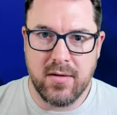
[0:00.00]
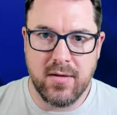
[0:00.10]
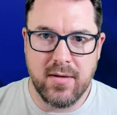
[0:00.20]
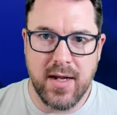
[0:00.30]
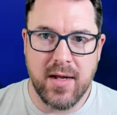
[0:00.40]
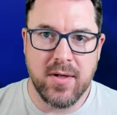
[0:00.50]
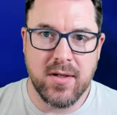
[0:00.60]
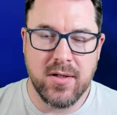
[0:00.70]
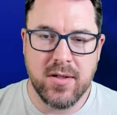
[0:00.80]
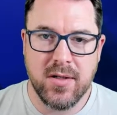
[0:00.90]

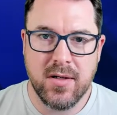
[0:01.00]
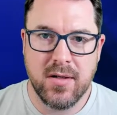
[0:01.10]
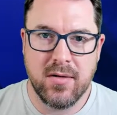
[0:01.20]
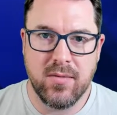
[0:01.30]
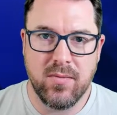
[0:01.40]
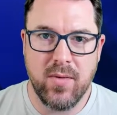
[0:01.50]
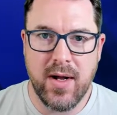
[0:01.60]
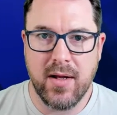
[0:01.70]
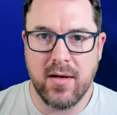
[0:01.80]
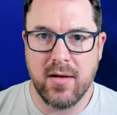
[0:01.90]
damage
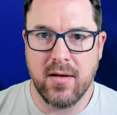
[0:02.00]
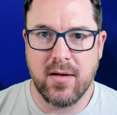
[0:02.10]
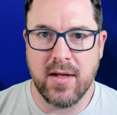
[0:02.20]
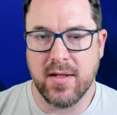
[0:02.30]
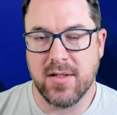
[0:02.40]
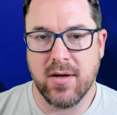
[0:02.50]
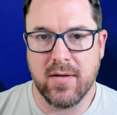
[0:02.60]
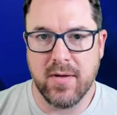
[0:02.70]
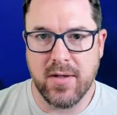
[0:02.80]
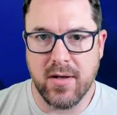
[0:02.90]
when at the start
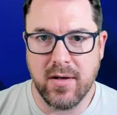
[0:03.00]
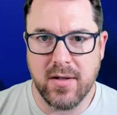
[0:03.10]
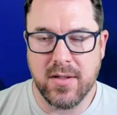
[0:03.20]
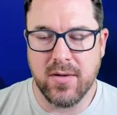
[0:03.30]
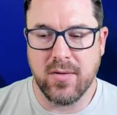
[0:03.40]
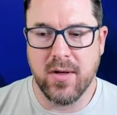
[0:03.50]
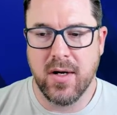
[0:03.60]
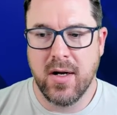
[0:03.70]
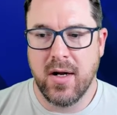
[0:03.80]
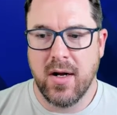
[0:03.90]
of the turn. So
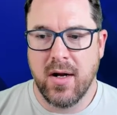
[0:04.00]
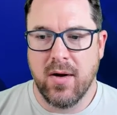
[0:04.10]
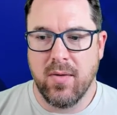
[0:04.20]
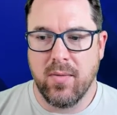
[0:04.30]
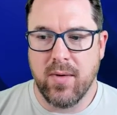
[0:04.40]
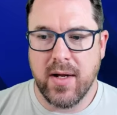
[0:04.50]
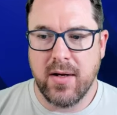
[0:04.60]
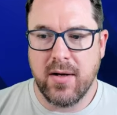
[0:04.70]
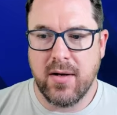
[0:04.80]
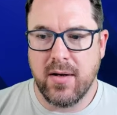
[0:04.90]
what
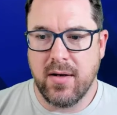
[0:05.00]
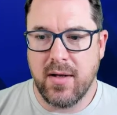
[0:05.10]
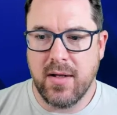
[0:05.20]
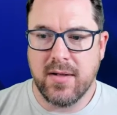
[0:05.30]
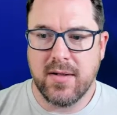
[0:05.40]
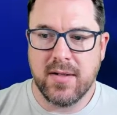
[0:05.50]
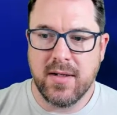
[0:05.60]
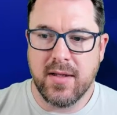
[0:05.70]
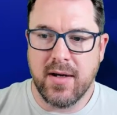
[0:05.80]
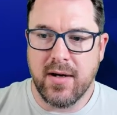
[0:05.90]
I didn't
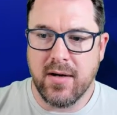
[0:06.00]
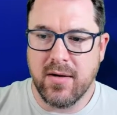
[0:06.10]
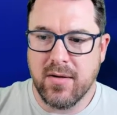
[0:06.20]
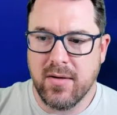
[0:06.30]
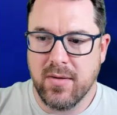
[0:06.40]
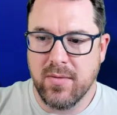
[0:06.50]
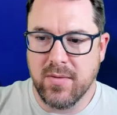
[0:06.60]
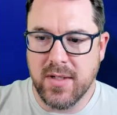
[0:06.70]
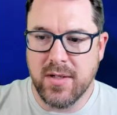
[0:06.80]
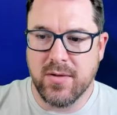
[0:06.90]
see there
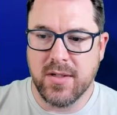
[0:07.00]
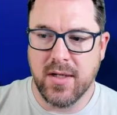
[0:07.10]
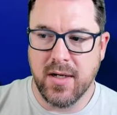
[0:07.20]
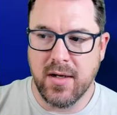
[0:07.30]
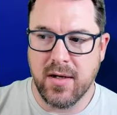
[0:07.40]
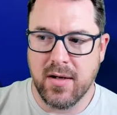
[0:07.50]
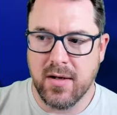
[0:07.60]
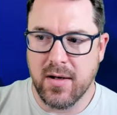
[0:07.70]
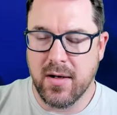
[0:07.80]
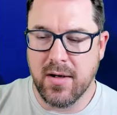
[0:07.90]
was interesting,
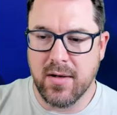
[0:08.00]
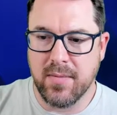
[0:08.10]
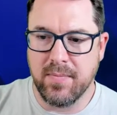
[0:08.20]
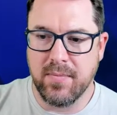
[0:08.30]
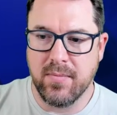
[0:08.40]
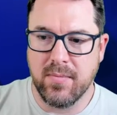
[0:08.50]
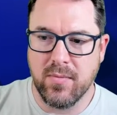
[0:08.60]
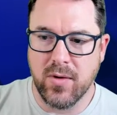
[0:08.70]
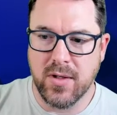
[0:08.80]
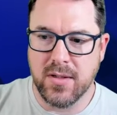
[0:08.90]

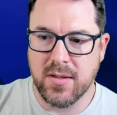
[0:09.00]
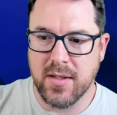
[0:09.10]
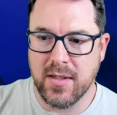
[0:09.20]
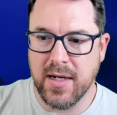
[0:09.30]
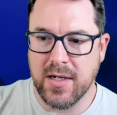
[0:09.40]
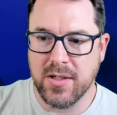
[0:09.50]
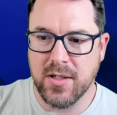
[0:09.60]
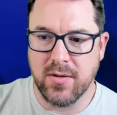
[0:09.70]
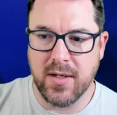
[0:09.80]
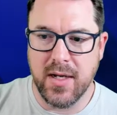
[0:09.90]
was that they actually
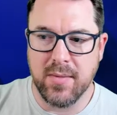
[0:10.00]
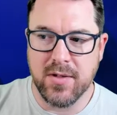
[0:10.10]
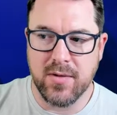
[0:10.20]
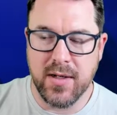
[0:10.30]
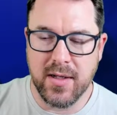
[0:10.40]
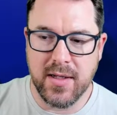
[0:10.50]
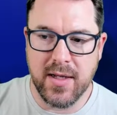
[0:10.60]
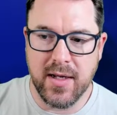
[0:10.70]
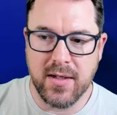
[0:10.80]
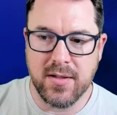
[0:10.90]
took damage or anything like
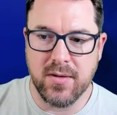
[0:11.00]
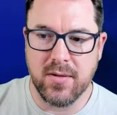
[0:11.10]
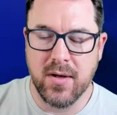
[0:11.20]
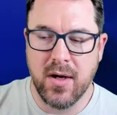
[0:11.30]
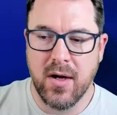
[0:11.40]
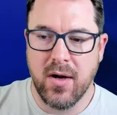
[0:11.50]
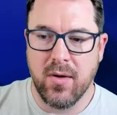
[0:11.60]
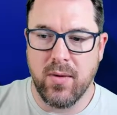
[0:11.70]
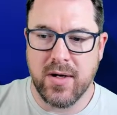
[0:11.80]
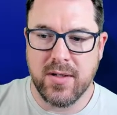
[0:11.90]
that. So
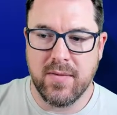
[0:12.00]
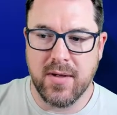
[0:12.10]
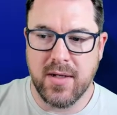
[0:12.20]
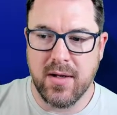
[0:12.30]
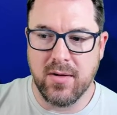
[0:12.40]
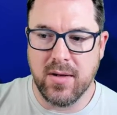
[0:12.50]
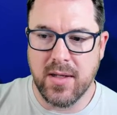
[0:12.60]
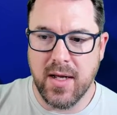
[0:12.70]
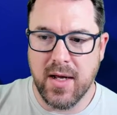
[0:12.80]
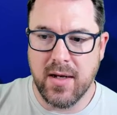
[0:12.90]
we'll actually have to take a look at
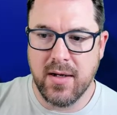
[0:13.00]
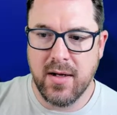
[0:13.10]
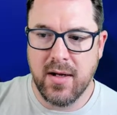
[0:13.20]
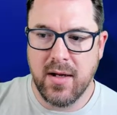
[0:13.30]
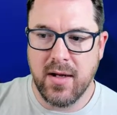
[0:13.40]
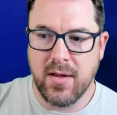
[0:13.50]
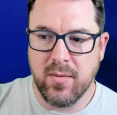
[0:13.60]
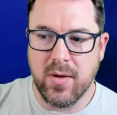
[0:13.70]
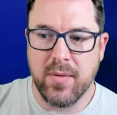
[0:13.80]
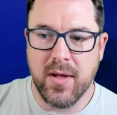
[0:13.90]
that in the
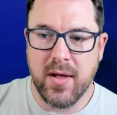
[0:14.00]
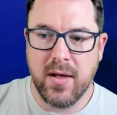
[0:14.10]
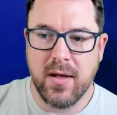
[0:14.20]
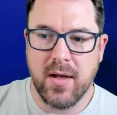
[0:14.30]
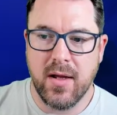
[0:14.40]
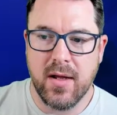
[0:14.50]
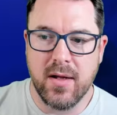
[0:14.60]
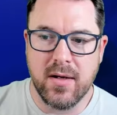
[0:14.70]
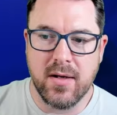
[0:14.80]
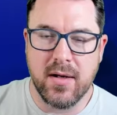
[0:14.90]
replay
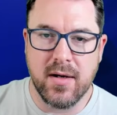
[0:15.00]
and